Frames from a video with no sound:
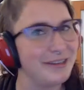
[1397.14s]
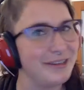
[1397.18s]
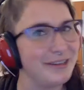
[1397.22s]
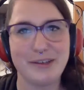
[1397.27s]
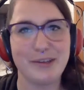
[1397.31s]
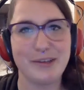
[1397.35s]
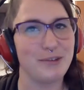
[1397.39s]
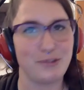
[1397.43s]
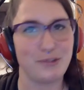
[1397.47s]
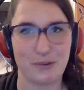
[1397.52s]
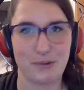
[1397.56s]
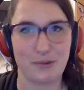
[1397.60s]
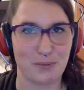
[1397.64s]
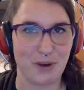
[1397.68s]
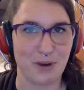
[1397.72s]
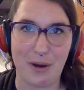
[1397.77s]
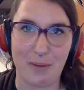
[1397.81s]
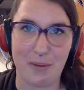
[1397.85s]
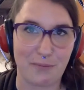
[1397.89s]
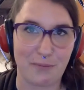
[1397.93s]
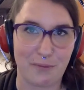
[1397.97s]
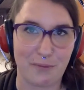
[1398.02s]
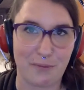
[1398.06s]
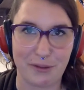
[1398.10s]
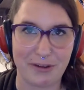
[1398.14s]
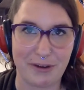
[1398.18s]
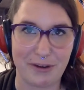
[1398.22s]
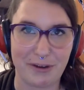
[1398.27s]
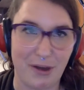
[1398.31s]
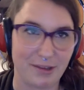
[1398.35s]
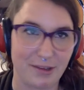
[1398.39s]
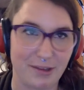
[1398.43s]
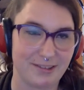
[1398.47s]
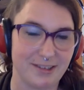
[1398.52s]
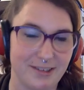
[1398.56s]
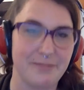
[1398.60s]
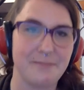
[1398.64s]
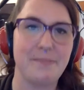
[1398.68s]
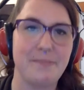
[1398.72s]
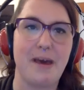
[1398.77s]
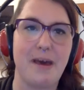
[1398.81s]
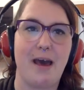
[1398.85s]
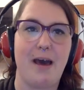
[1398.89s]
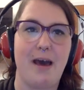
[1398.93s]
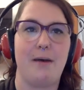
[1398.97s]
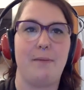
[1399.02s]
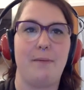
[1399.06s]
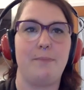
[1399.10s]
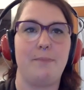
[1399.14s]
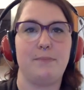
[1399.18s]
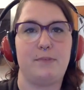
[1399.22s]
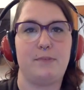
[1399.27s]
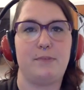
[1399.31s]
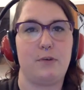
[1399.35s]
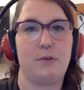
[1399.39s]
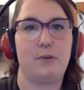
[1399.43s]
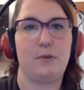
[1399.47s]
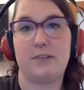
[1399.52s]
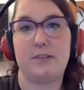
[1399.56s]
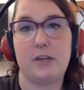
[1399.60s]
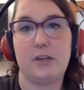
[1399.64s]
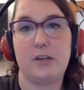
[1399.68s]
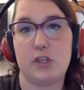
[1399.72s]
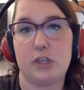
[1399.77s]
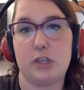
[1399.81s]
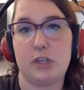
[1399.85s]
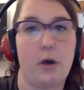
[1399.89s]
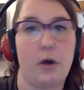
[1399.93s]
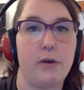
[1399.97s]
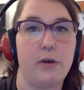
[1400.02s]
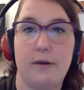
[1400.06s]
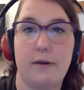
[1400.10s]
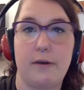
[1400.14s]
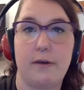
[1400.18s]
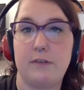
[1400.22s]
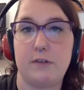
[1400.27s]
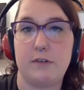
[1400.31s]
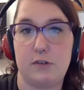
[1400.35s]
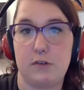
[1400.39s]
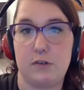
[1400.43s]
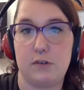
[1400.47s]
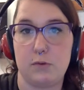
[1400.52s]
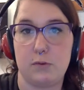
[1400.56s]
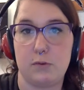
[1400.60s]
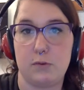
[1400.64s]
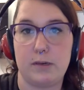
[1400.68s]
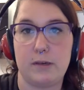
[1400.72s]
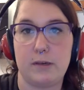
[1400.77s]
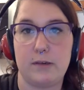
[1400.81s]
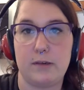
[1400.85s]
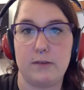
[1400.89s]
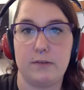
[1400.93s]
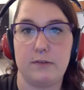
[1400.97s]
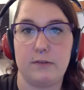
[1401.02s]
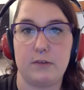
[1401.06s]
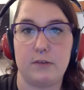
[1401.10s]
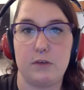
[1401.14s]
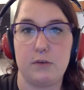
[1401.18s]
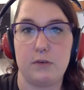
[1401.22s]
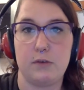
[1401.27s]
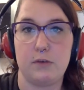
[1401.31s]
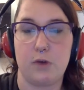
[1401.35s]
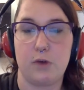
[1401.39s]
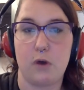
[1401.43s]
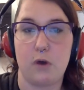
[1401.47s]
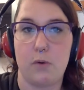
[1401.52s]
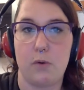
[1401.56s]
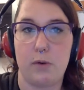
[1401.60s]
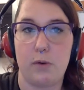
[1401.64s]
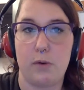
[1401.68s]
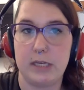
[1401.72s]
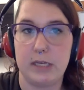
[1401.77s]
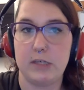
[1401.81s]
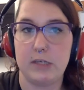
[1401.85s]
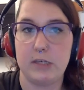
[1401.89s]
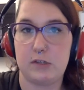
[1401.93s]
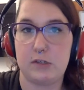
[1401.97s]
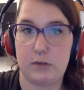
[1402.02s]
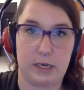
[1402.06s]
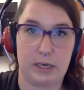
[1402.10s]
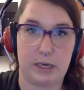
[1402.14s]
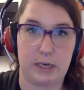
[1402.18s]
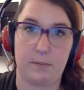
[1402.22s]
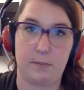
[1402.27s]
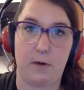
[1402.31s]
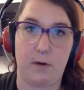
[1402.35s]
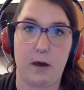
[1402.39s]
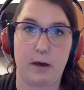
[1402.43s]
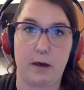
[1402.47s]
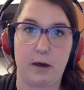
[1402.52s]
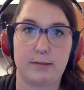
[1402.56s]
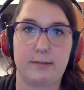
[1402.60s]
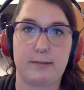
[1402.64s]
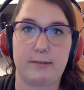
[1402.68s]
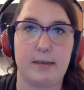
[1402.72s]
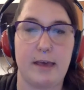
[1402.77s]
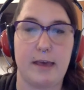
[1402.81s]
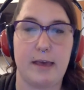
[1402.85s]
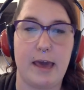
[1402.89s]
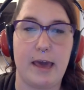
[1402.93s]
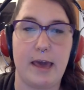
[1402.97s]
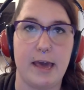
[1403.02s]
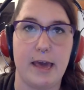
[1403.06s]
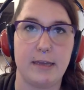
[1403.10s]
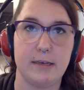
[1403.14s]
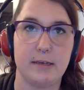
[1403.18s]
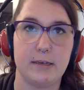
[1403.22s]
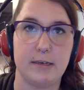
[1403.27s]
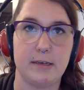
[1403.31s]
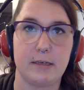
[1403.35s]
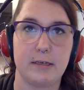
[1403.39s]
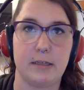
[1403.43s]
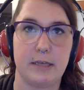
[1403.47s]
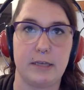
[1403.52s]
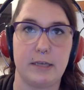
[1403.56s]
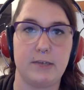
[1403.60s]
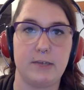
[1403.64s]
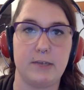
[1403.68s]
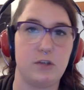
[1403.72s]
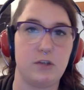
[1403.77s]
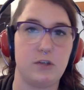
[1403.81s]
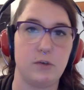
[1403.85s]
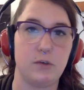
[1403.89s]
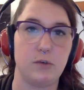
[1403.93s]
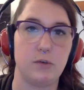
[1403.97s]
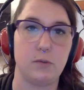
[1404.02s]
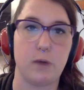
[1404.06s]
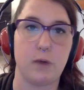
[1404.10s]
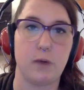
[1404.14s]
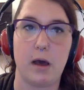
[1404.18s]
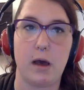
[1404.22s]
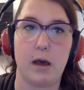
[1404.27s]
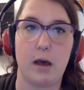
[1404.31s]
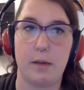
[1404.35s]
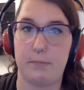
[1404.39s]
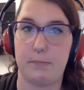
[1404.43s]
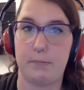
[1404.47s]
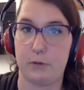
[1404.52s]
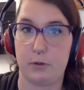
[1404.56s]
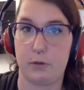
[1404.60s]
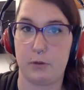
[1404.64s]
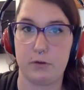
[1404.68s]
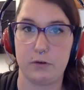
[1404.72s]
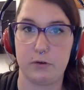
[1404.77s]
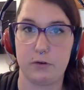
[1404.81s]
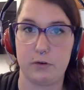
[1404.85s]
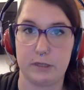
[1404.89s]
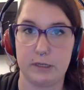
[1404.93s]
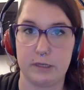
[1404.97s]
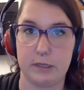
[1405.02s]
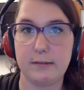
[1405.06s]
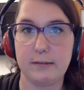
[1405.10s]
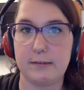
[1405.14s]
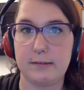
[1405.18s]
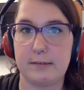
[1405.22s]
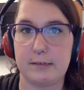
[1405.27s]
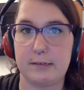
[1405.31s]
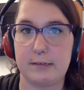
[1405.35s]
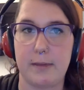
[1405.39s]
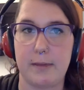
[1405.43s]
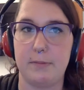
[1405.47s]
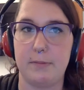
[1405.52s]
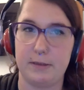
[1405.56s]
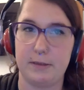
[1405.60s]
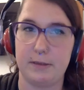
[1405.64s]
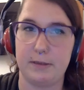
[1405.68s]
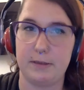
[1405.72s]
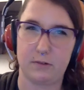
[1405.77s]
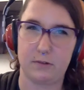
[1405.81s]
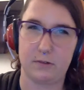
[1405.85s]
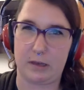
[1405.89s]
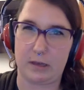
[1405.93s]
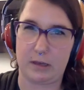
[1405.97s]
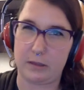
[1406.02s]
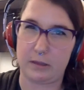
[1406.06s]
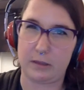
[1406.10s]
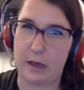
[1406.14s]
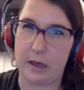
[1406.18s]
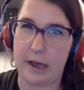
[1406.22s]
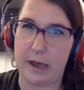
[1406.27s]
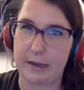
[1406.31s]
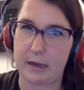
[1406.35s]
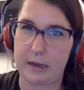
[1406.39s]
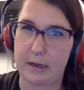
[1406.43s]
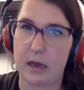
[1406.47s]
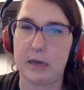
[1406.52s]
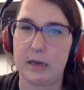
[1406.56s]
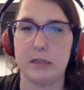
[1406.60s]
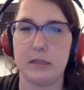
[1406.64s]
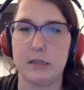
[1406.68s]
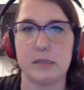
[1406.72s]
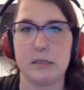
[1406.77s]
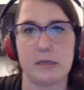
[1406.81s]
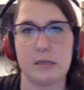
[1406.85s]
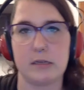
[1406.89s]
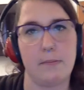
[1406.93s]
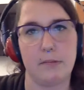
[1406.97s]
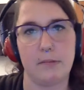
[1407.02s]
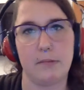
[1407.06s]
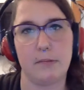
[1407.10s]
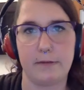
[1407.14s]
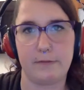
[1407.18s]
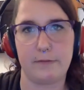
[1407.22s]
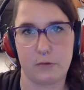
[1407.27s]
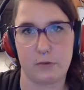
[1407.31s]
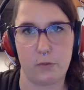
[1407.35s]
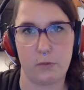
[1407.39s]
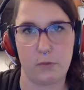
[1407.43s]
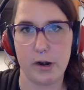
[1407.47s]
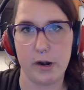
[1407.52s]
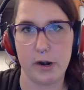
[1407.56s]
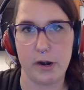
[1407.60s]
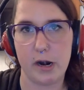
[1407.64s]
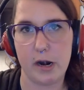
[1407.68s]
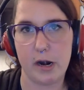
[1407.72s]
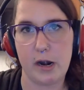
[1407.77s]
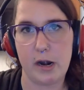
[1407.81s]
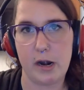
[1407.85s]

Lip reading: super helpful and awesome. So essentially all you have to do is you go into Kickbox and click to upload your list. I believe there's a little icon in the top left corner,